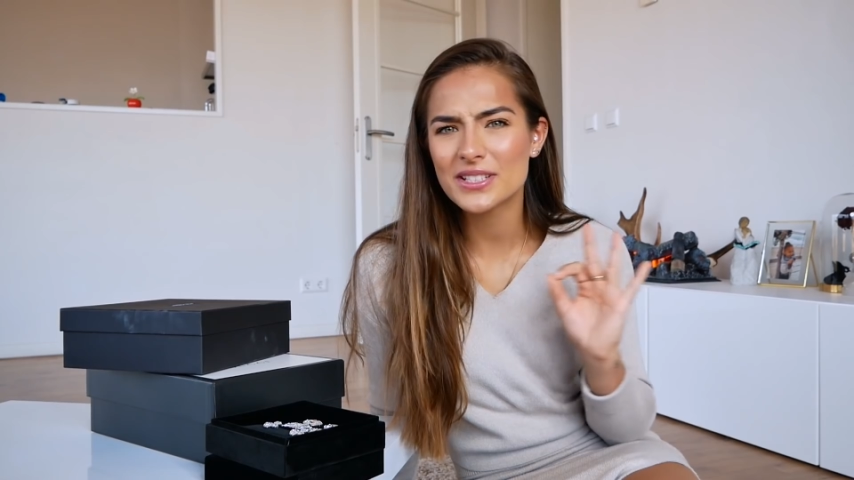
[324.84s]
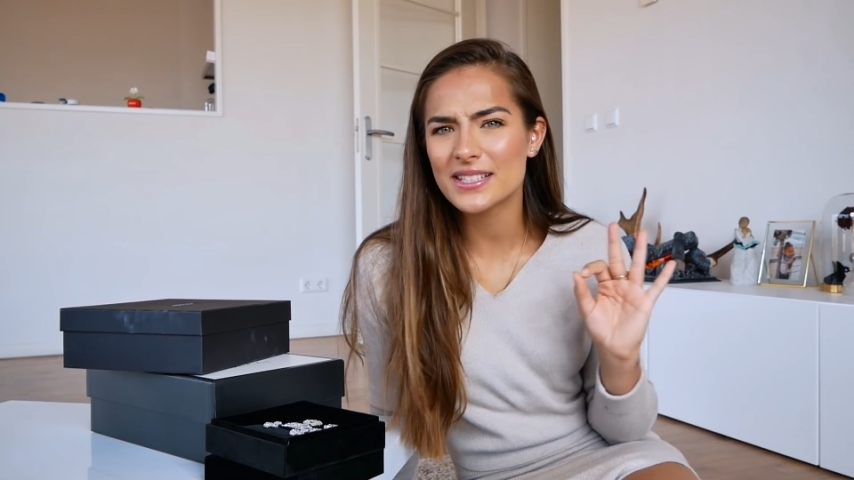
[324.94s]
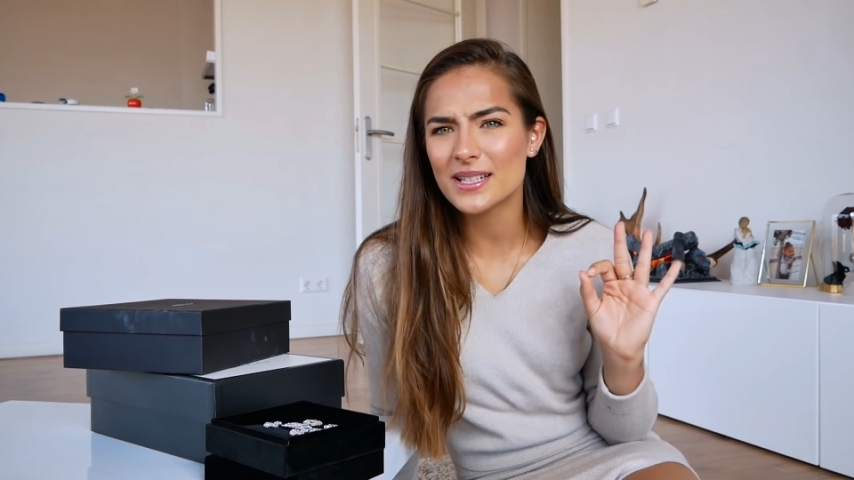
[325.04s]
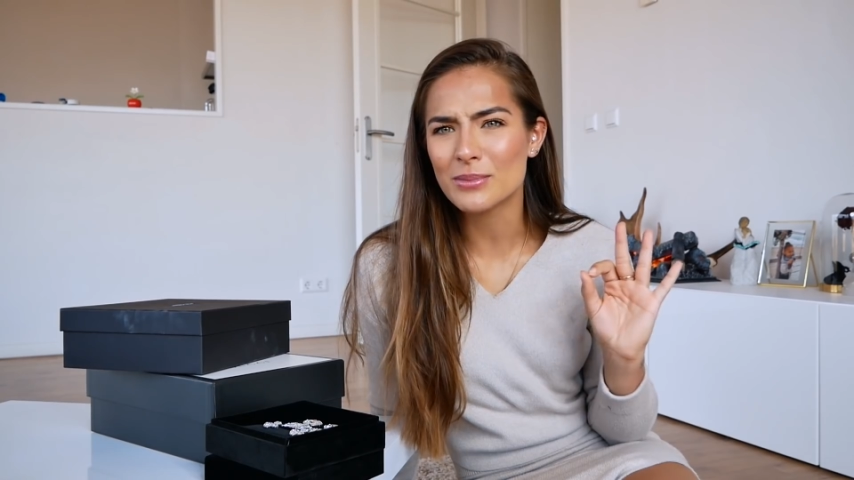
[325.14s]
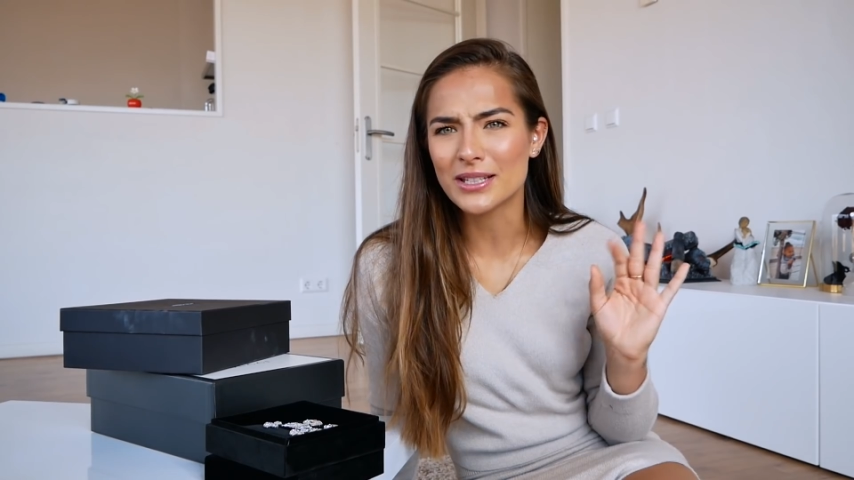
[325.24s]

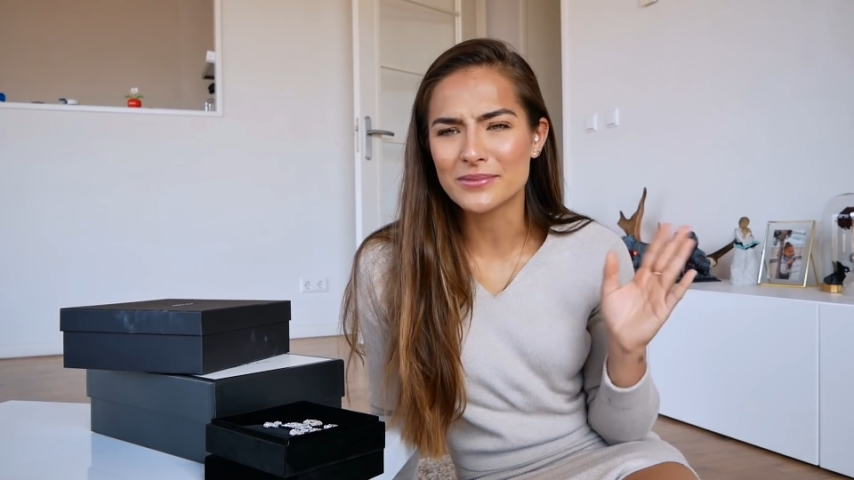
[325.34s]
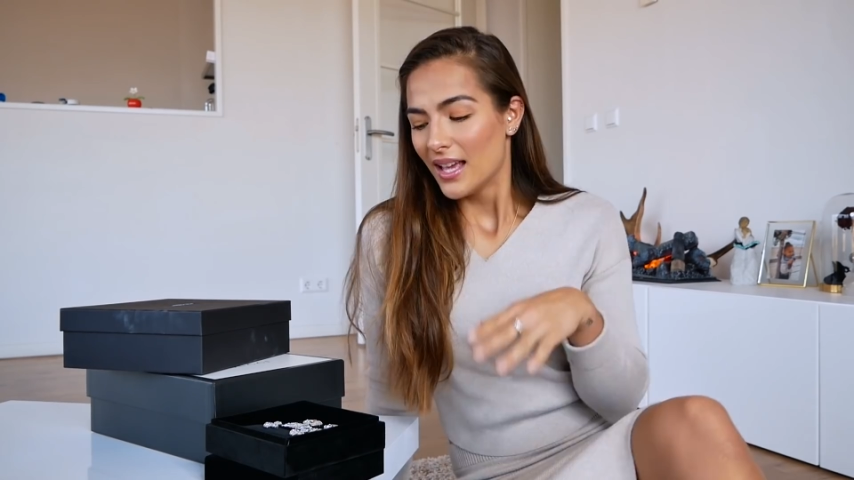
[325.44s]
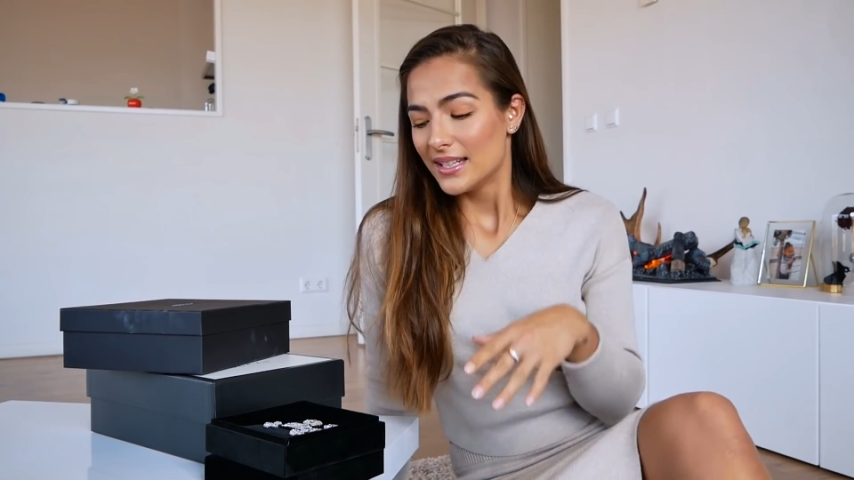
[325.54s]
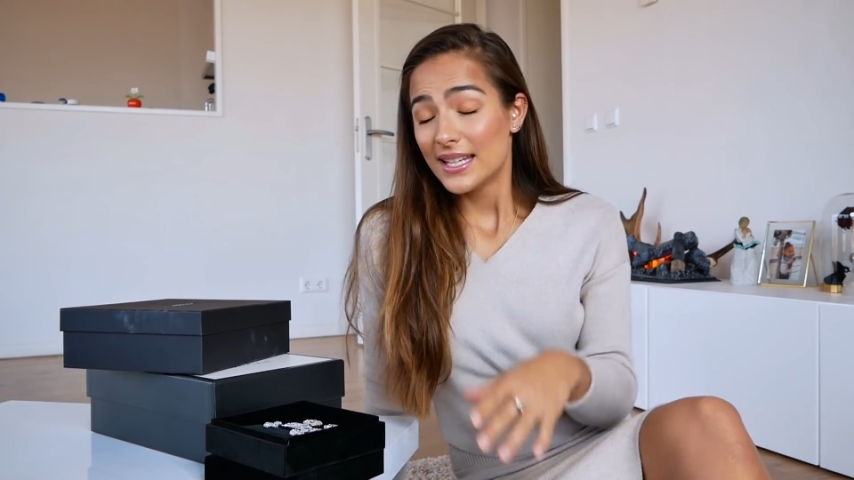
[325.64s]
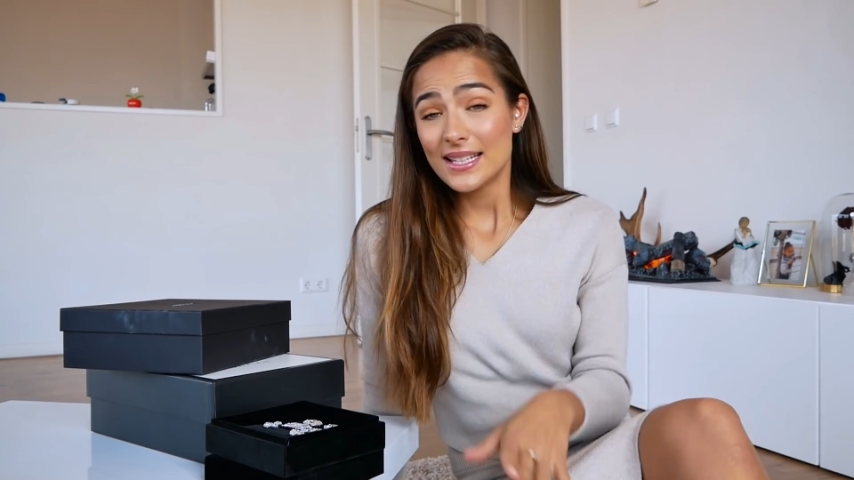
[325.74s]
timing.
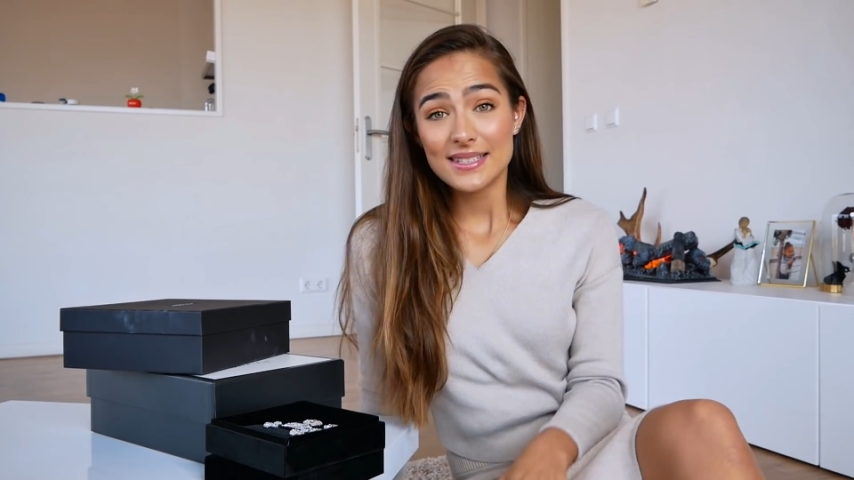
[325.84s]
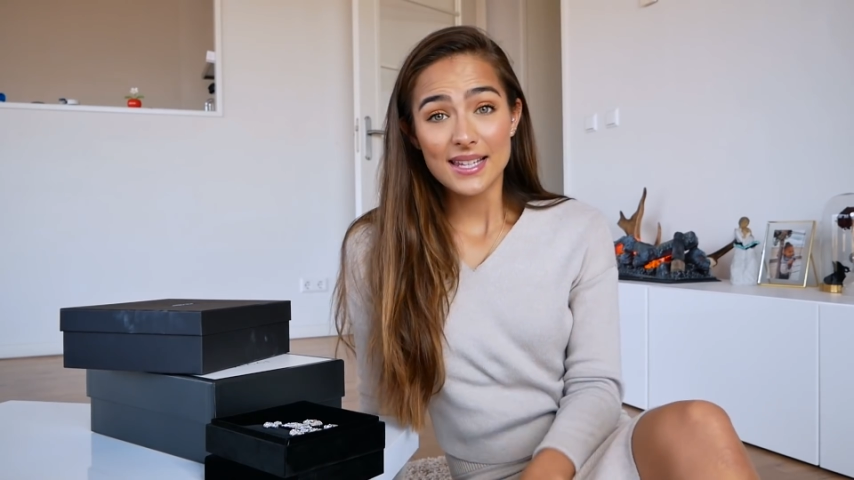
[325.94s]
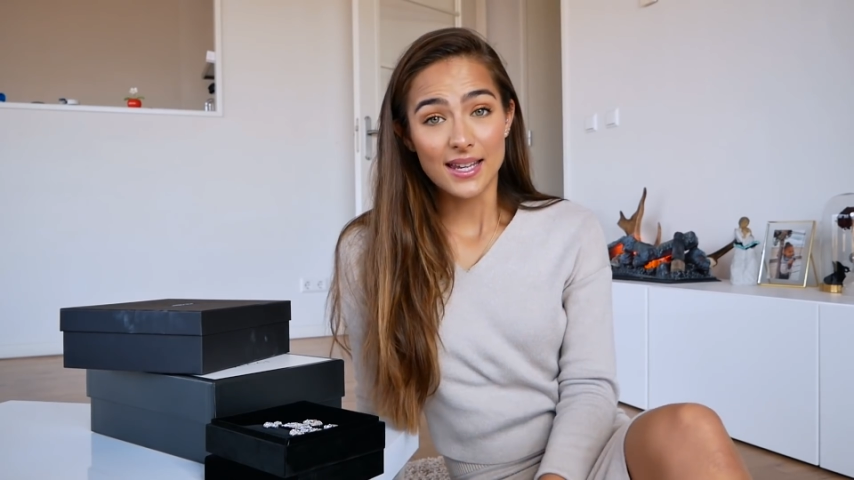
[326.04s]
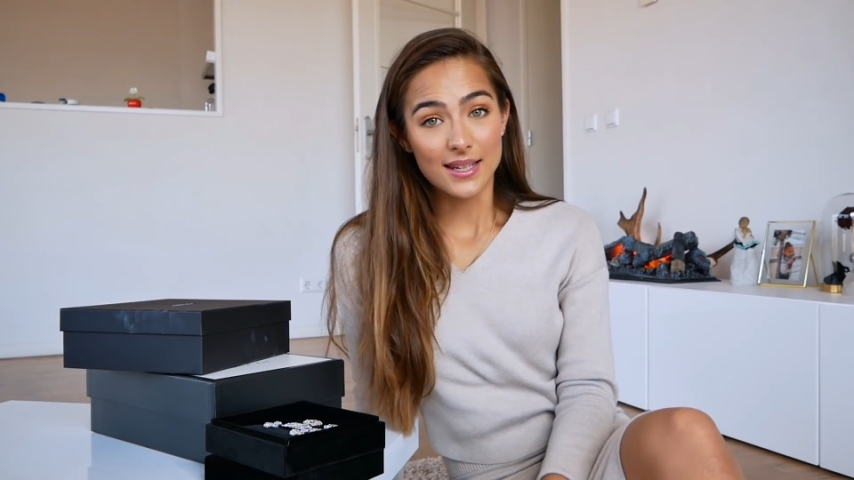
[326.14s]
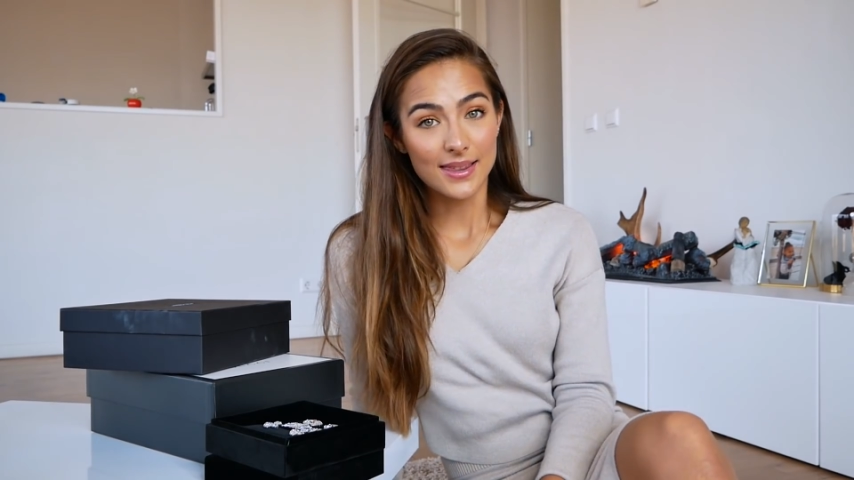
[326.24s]
They didn't
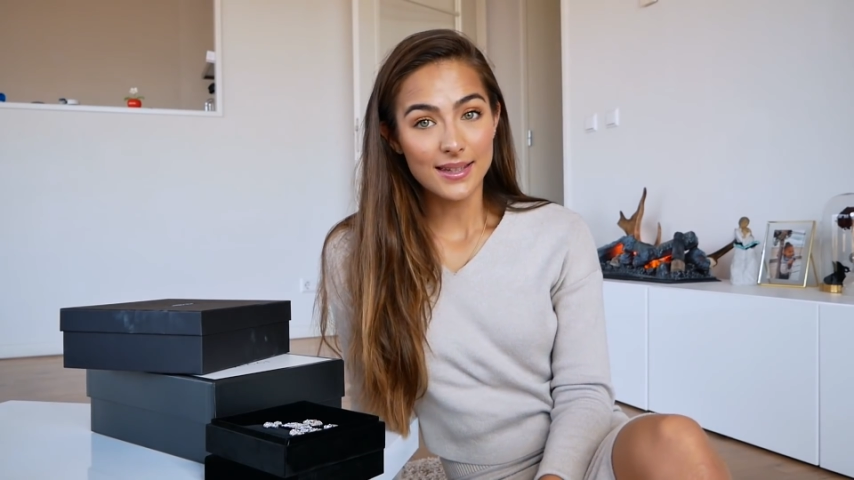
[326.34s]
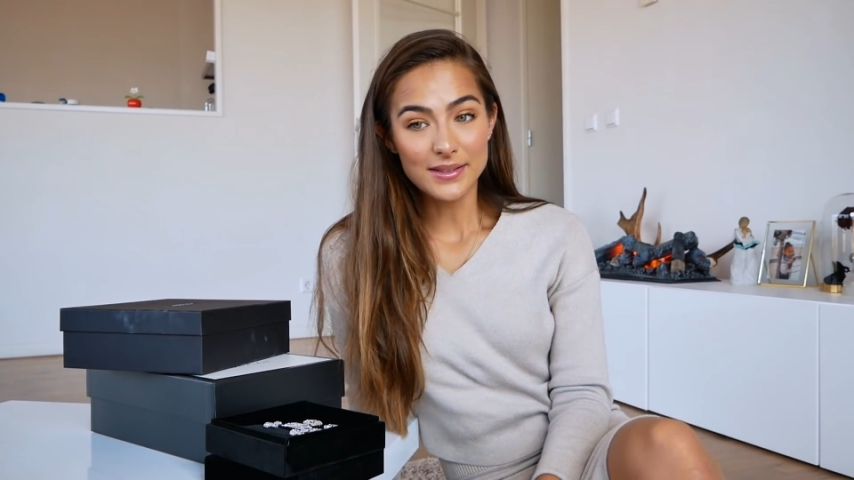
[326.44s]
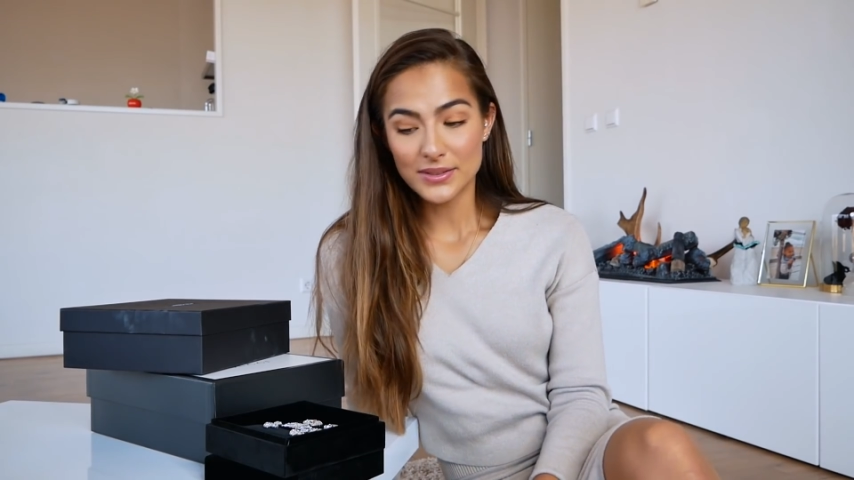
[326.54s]
say anything,